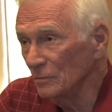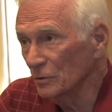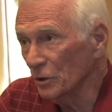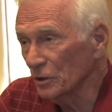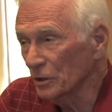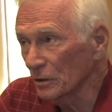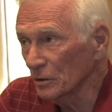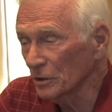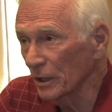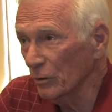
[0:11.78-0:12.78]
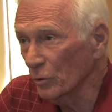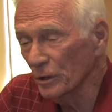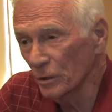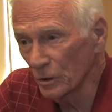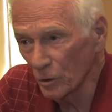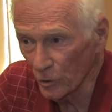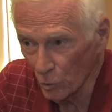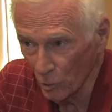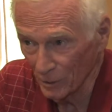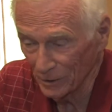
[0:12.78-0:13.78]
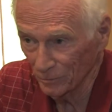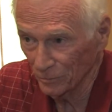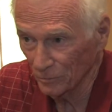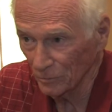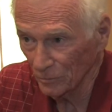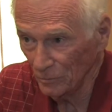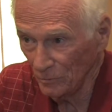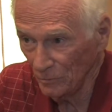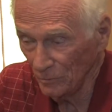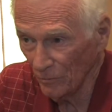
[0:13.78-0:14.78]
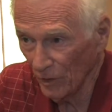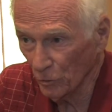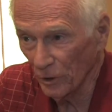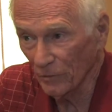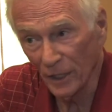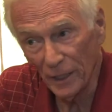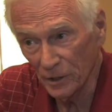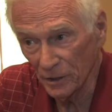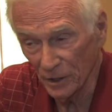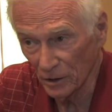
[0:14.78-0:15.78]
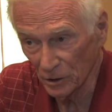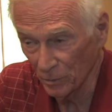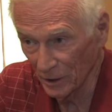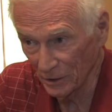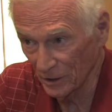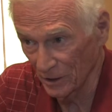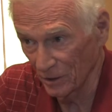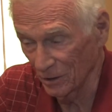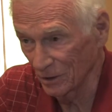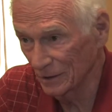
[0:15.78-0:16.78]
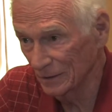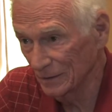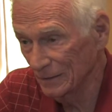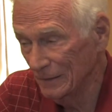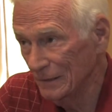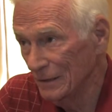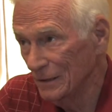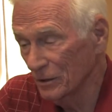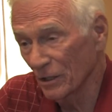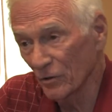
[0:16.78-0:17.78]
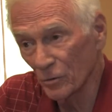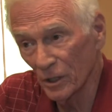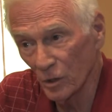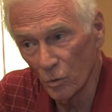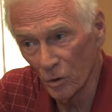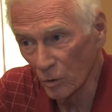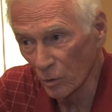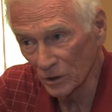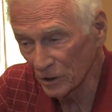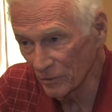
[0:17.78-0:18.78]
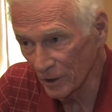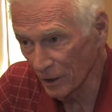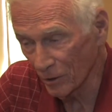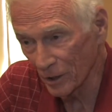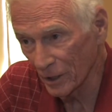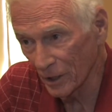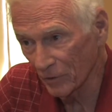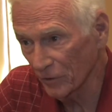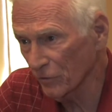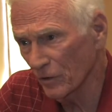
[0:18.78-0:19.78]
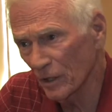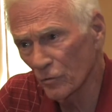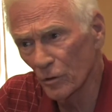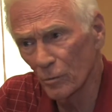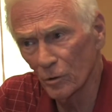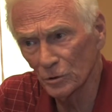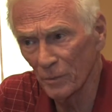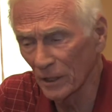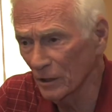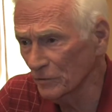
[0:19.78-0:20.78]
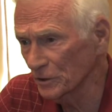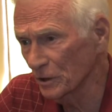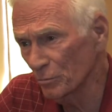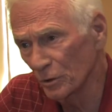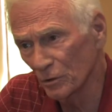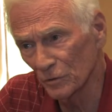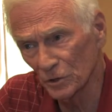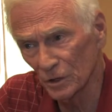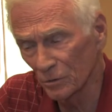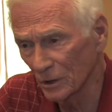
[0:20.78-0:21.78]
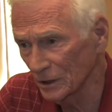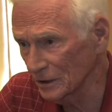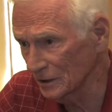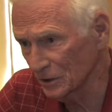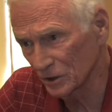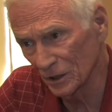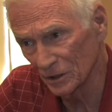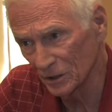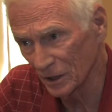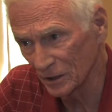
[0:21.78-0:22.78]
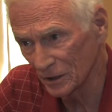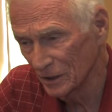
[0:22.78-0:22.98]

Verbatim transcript: so that you understand. When you're in Earth orbit, right, traveling 18,000 miles an hour, uh mm-hmm. -huh. traveling around the world once every hour and a half, you're flying through the most magnificent, beautiful sunrises and sunsets